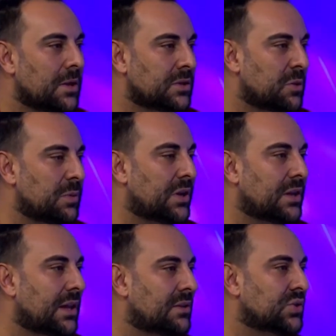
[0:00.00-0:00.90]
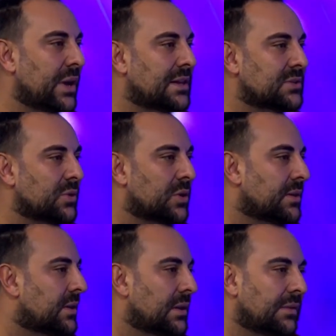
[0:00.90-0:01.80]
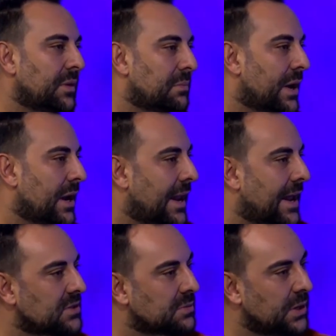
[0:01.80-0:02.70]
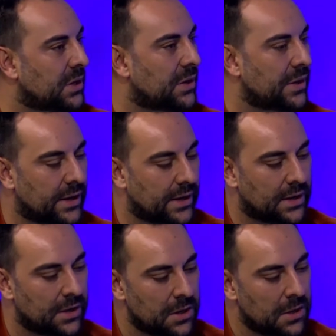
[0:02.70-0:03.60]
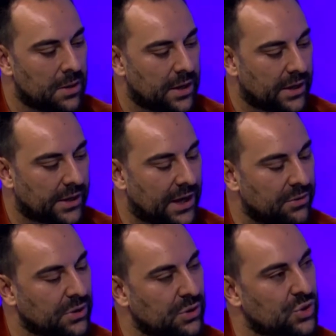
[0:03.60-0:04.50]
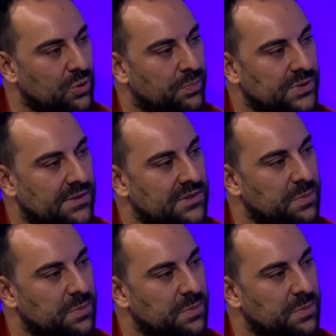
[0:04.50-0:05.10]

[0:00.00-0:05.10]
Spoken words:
So we're not a Telstra house or a different brand house. We are a carrier neutral service